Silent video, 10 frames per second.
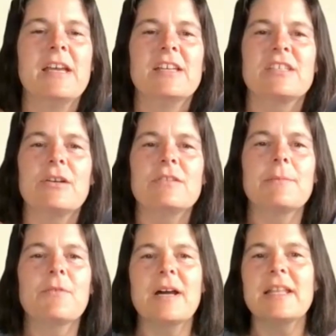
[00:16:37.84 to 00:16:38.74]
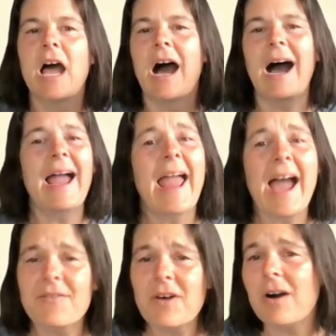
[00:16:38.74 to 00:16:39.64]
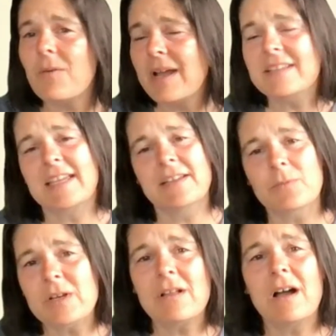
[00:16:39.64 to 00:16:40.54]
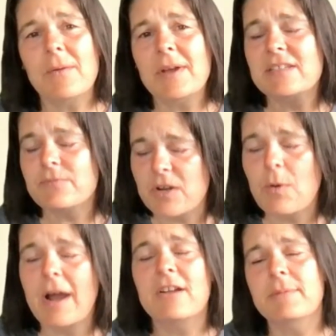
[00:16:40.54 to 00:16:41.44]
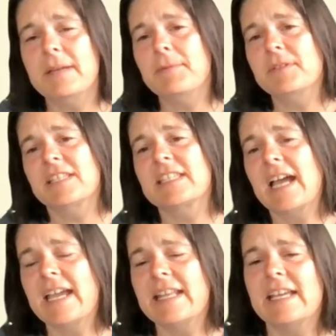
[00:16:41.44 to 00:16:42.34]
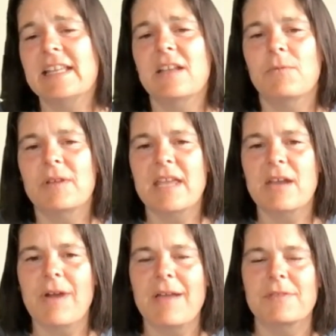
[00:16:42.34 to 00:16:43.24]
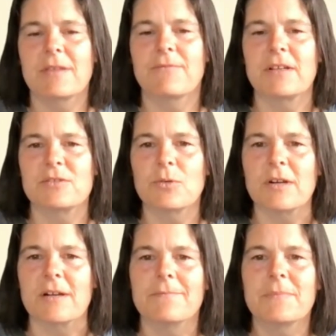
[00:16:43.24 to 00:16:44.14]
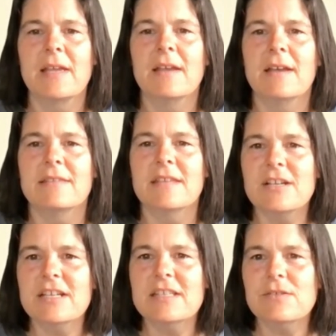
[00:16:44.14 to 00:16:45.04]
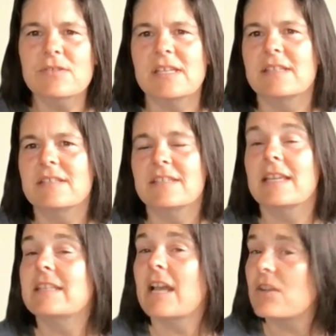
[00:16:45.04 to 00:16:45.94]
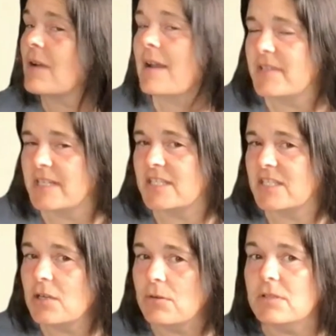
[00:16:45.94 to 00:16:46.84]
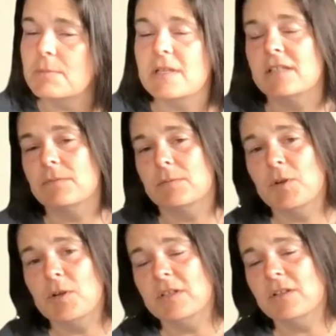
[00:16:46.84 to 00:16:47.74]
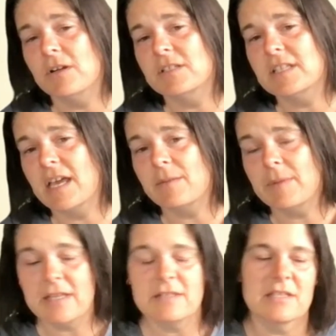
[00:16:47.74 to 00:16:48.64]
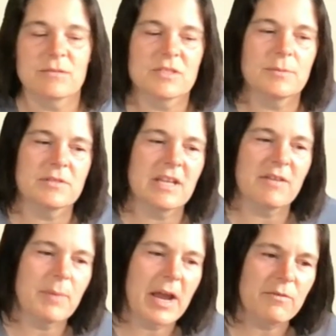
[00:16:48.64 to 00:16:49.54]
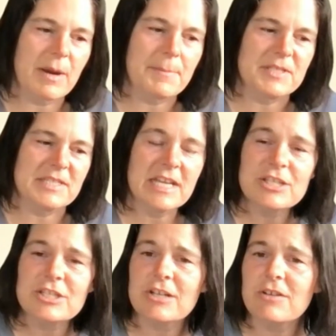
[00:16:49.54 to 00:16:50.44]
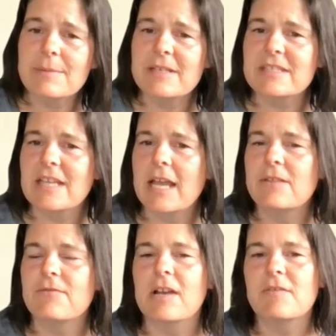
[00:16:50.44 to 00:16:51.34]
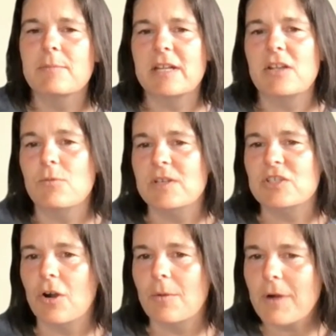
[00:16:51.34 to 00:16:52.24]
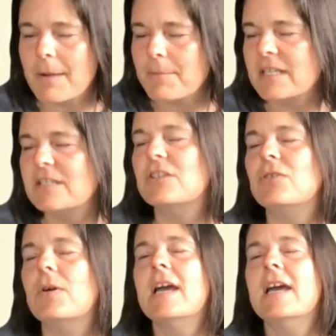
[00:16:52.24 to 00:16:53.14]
So, number one, I have always and will always require people to sign in when they arrive at the front door. The good news is that now you have an excuse, because of per the NAR settlement, since we're supposed to have buyer representation agreements signed for everybody who we show a property to.